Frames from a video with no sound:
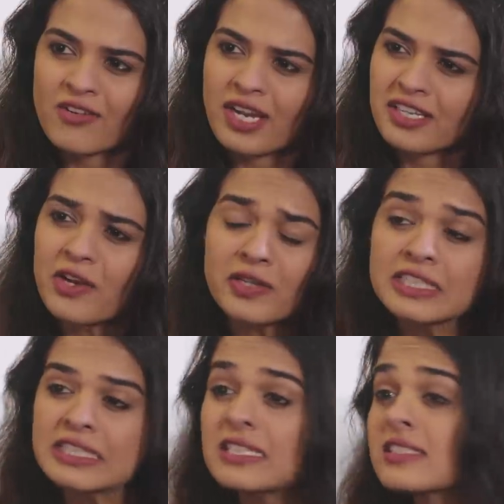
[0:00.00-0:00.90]
Right now, and
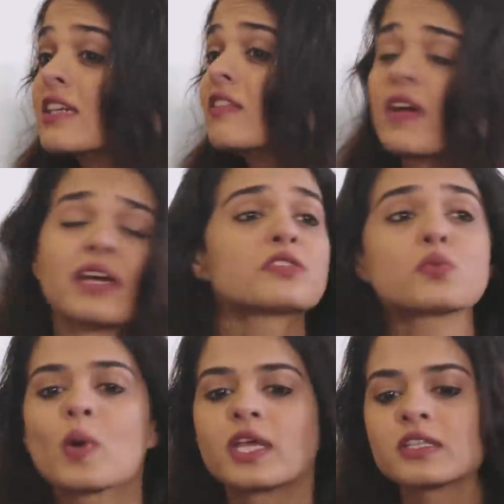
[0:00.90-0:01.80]
in these events,
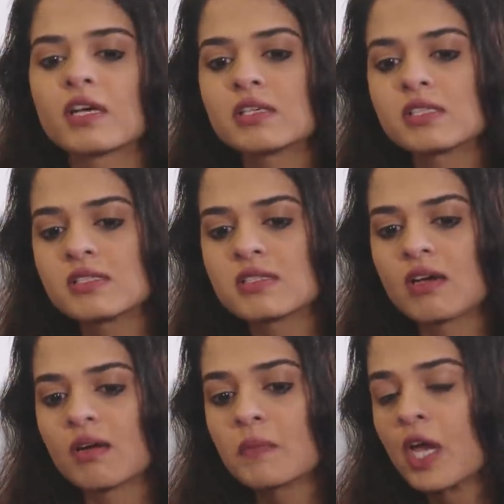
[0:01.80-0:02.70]
when there is
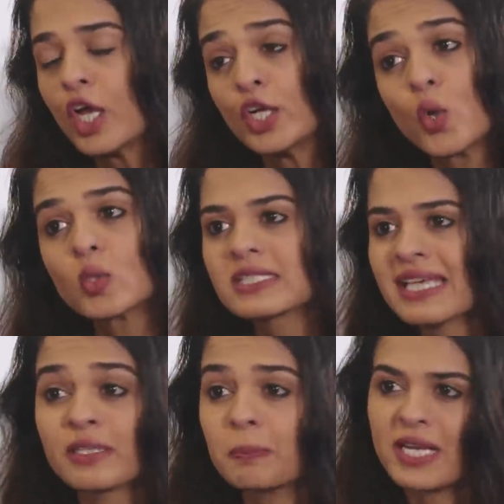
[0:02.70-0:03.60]
uh, no
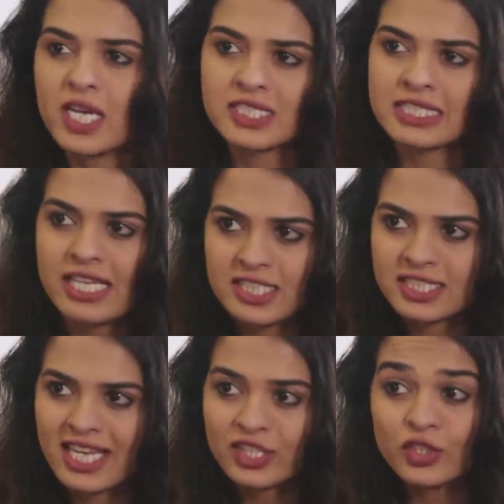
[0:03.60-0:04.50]
set players
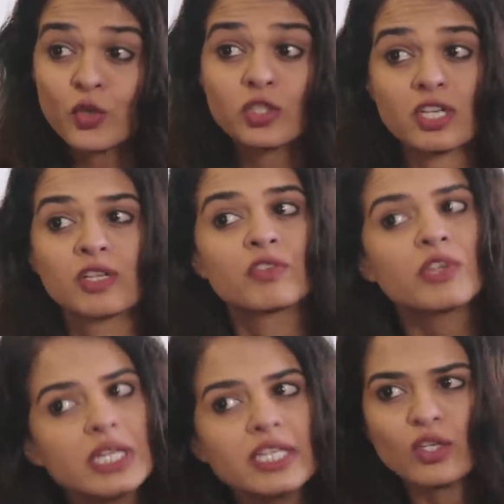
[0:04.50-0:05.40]
list and you don't
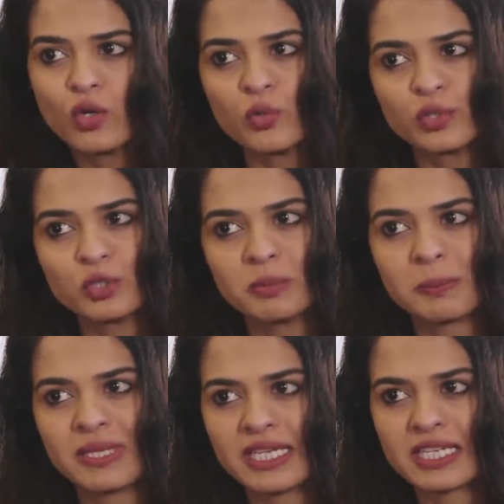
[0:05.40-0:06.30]
really know who you'll be
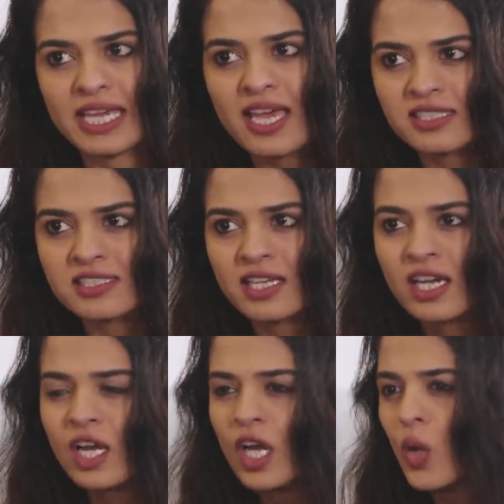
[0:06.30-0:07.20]
playing against,
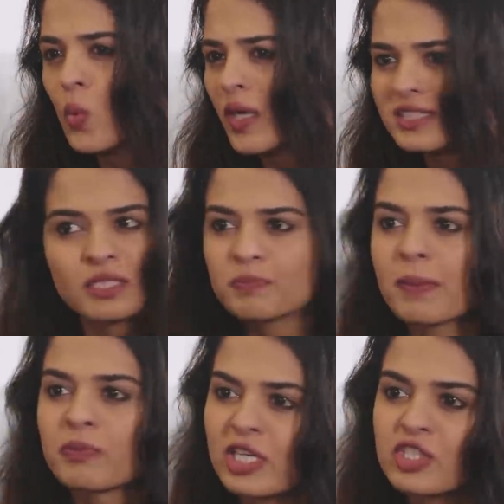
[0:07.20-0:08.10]
what's the
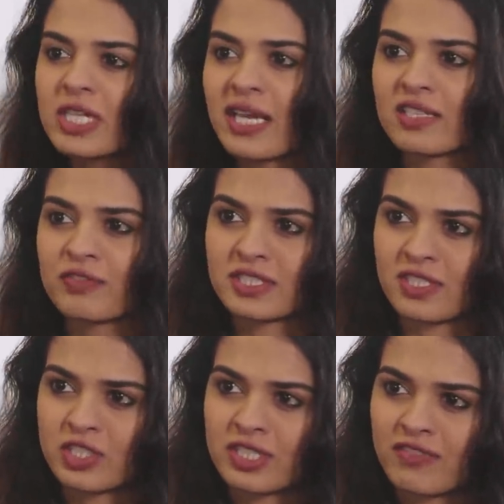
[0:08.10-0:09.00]
preparation like for such an